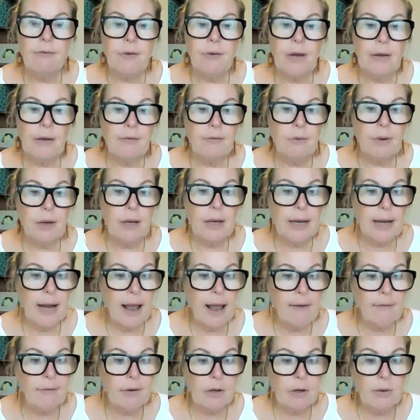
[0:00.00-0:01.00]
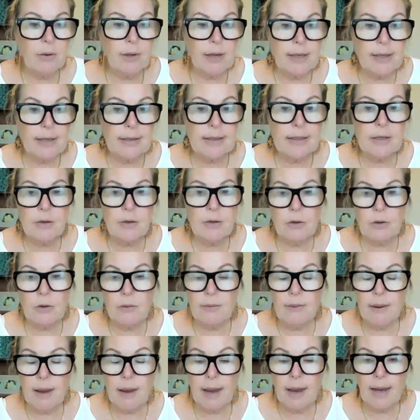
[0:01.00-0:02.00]
if we can have a quick
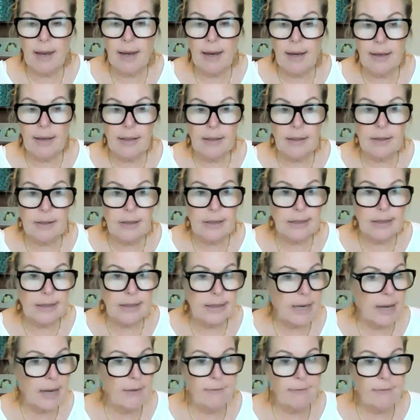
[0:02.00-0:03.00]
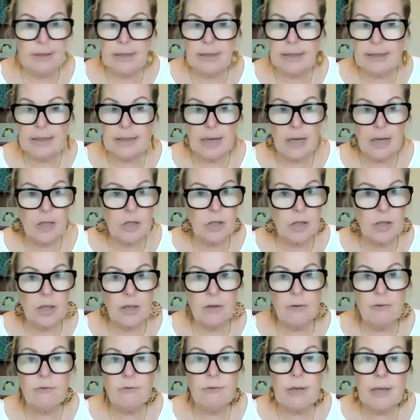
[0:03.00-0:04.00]
Zoom and just have a
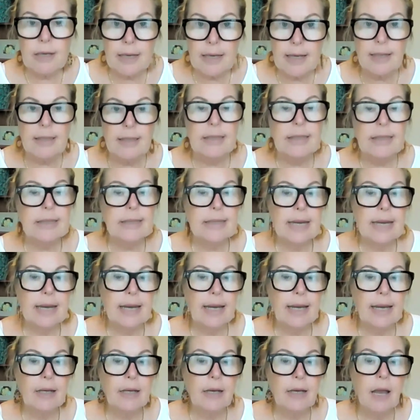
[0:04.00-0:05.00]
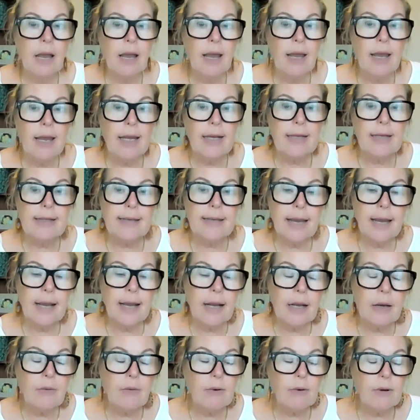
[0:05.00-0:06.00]
discussion, really understand
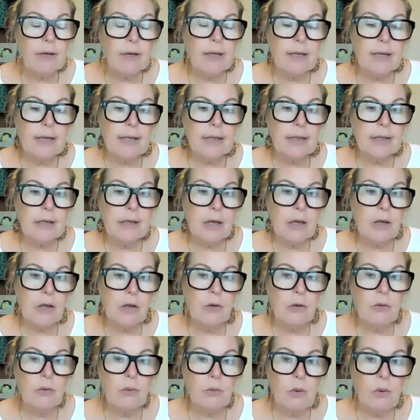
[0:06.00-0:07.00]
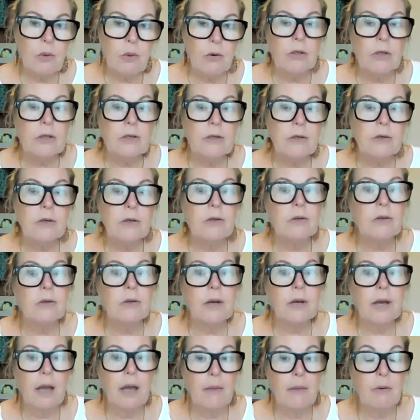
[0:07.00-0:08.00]
exactly what it is that you want to
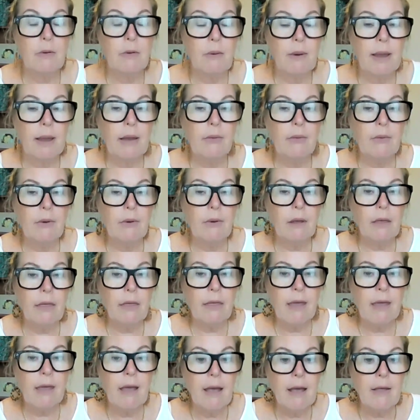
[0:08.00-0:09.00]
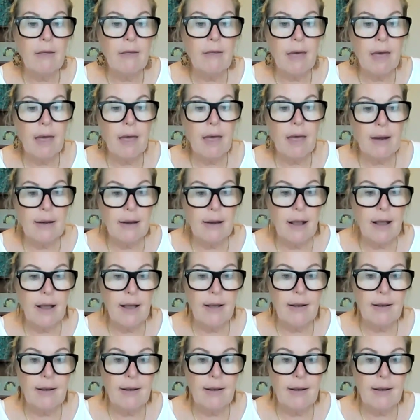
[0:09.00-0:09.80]
come away with, then